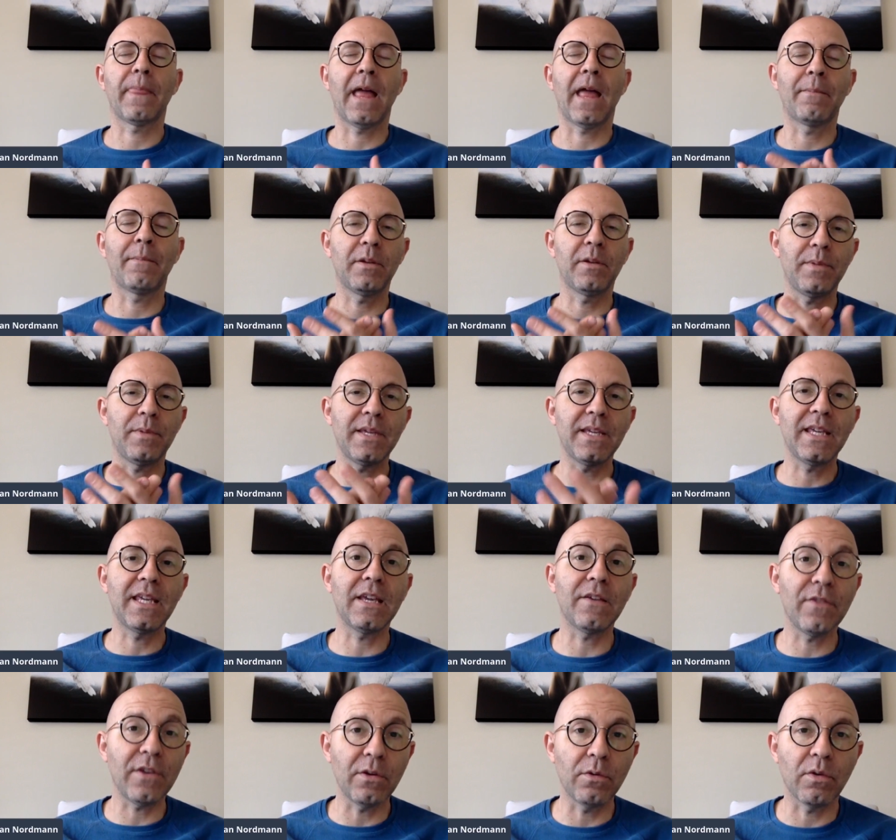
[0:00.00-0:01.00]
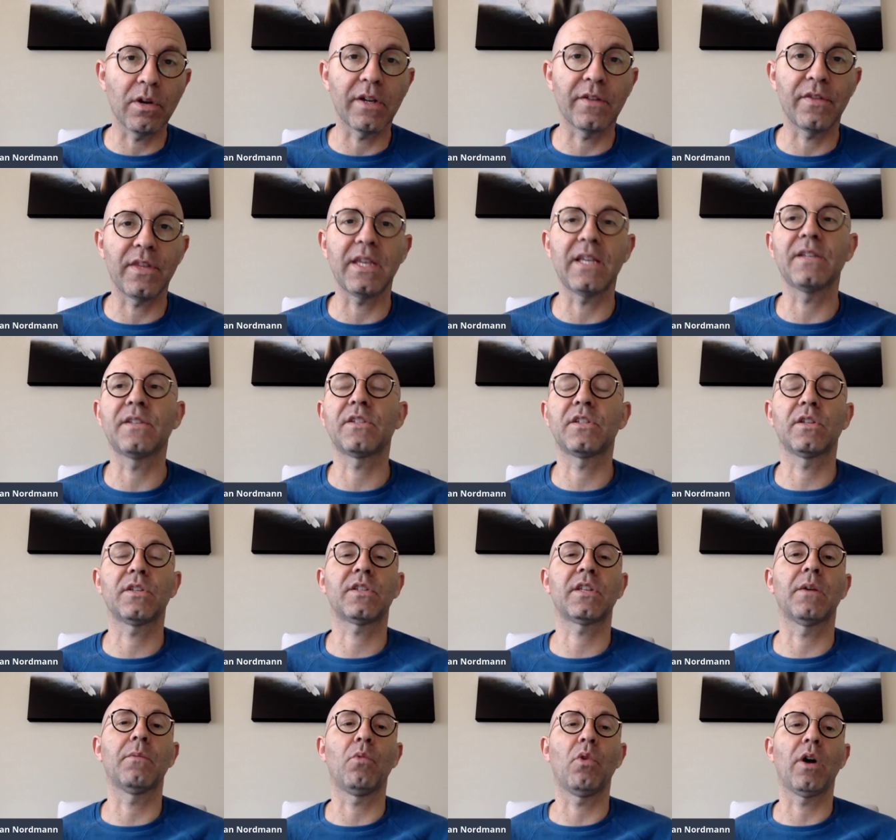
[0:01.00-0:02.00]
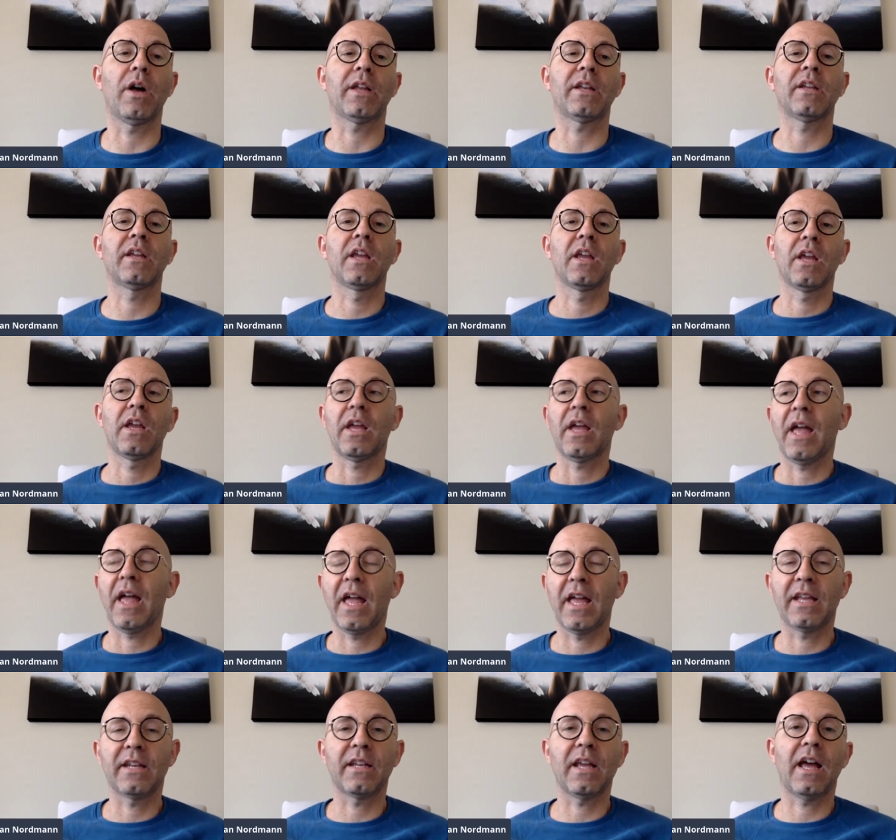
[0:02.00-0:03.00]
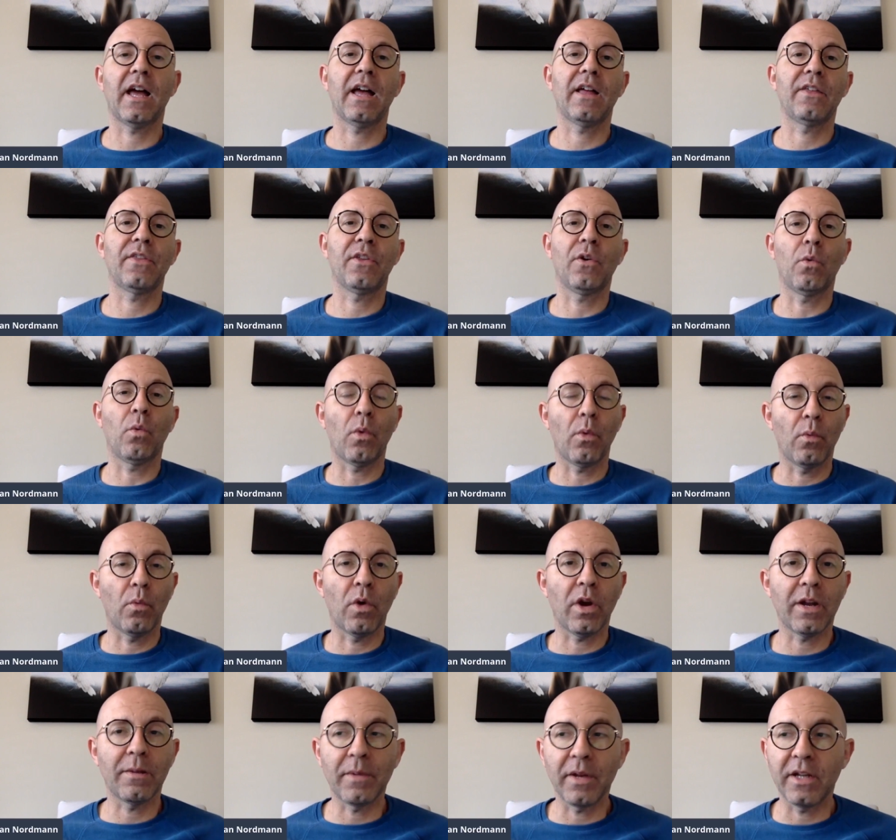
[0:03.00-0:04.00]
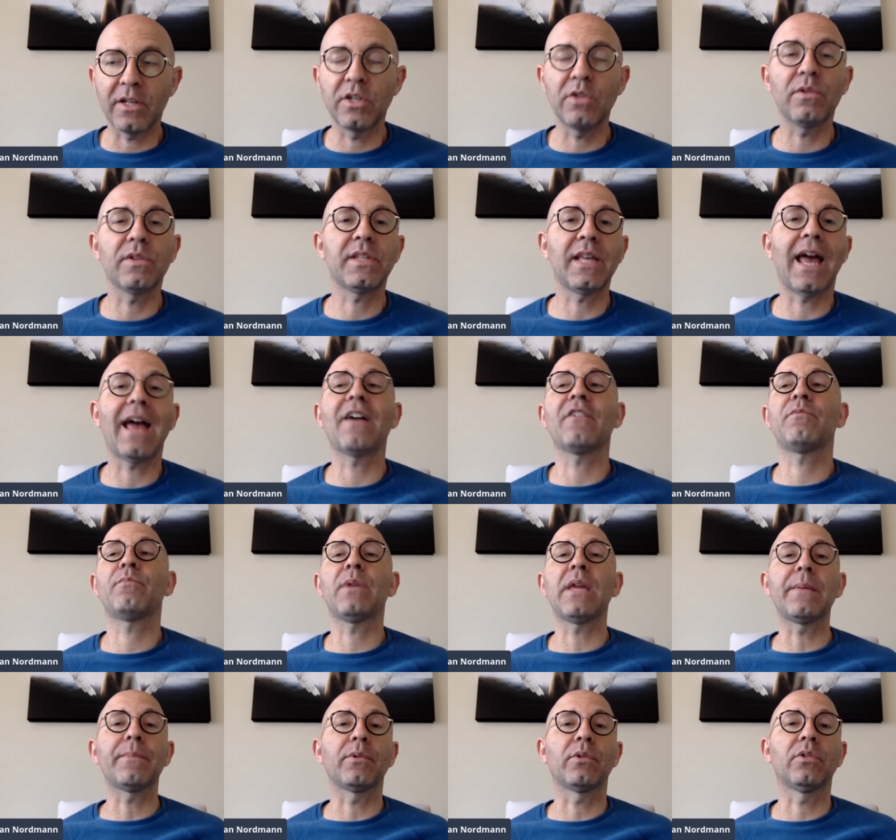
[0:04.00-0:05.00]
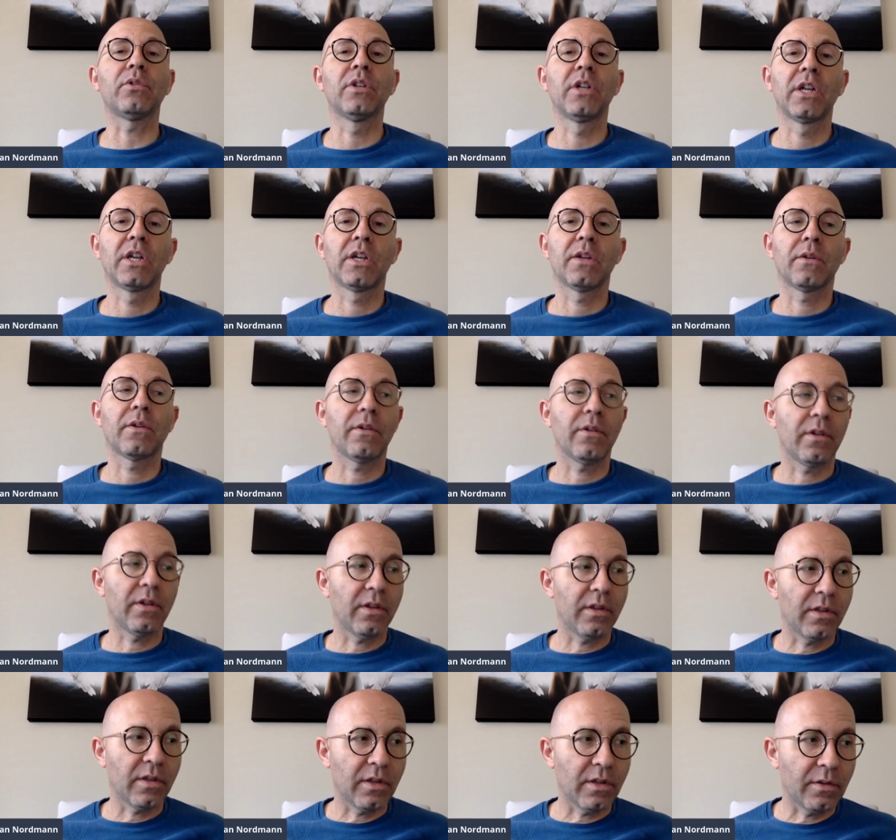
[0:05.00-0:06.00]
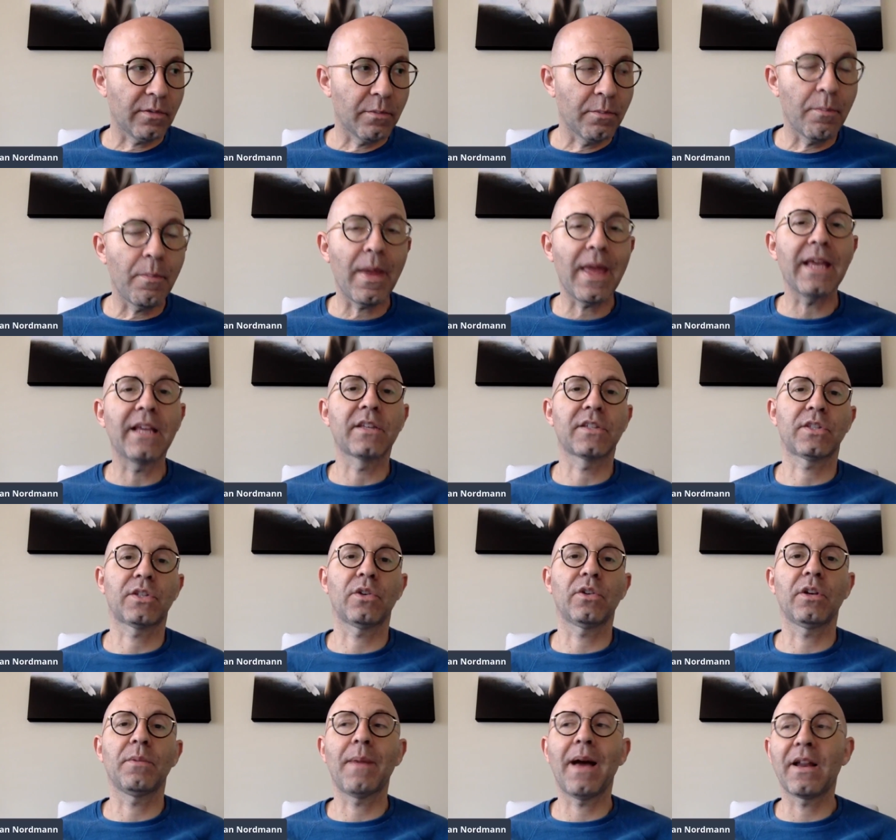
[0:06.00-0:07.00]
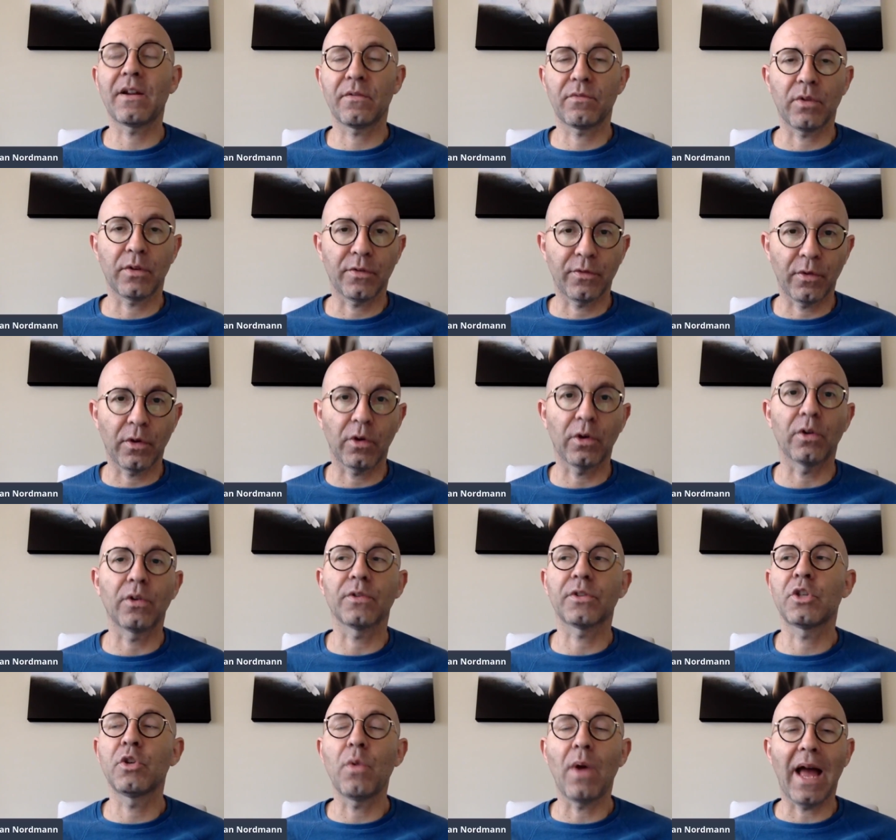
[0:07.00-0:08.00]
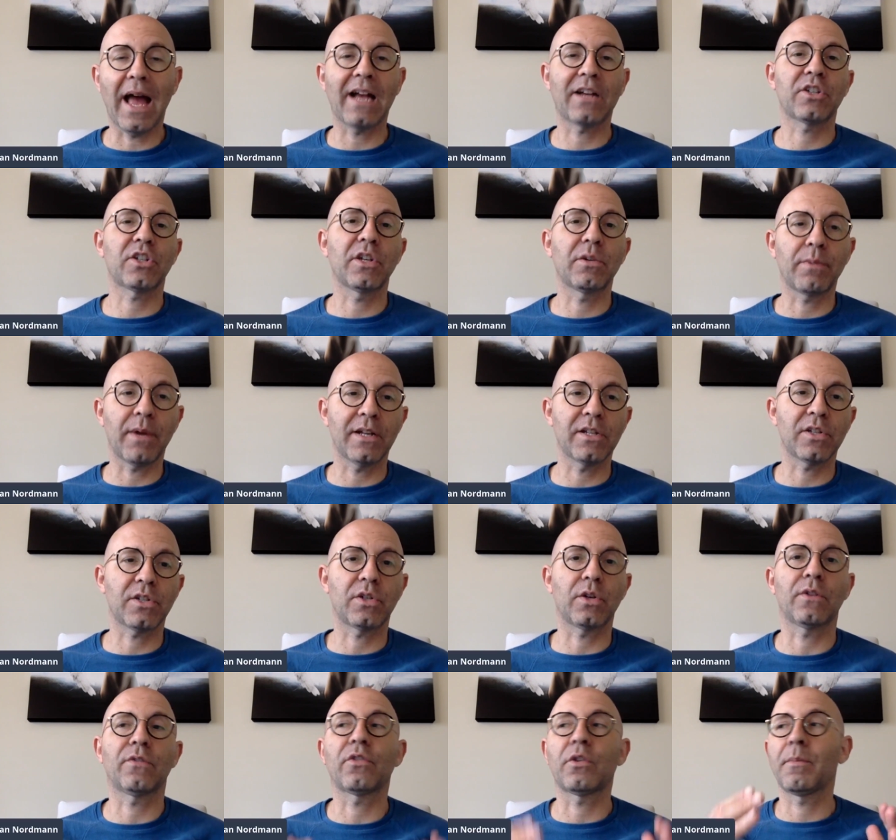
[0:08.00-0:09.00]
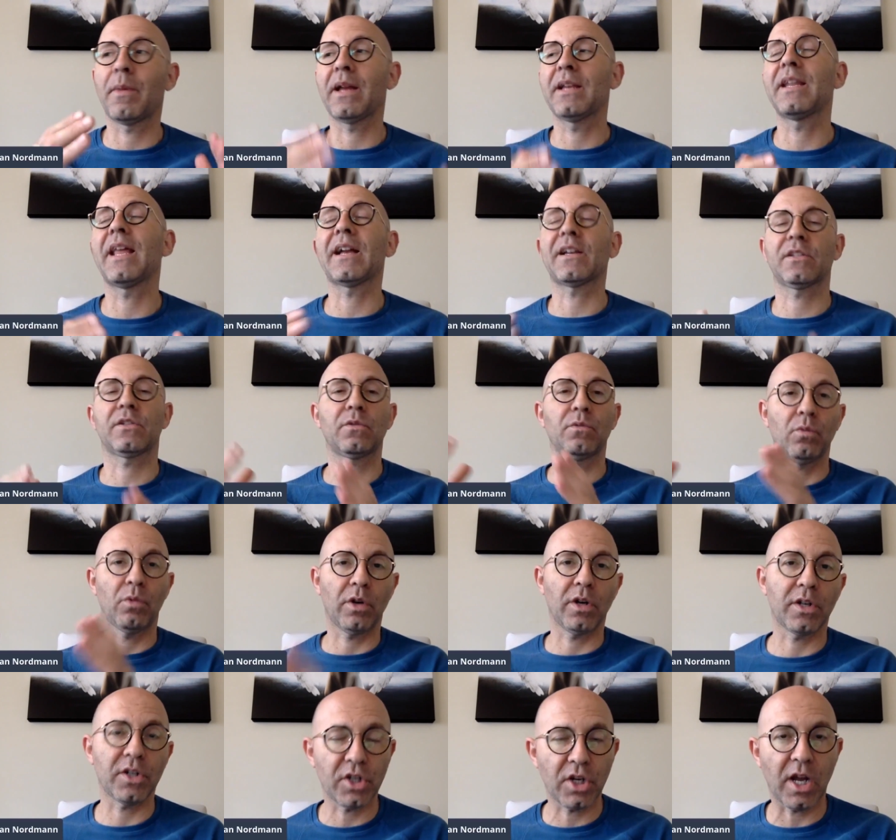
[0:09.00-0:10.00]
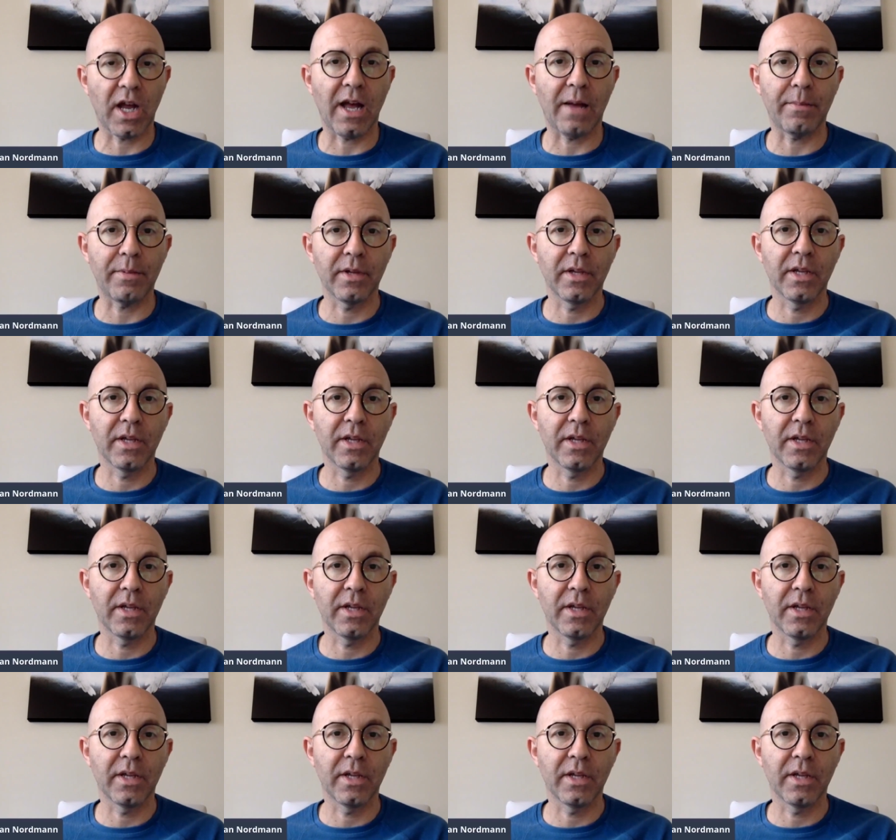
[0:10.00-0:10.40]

I'm going to be giving one of these to someone, and what I'm going to do is have people make a certain amount of referrals who actually register for my next workshop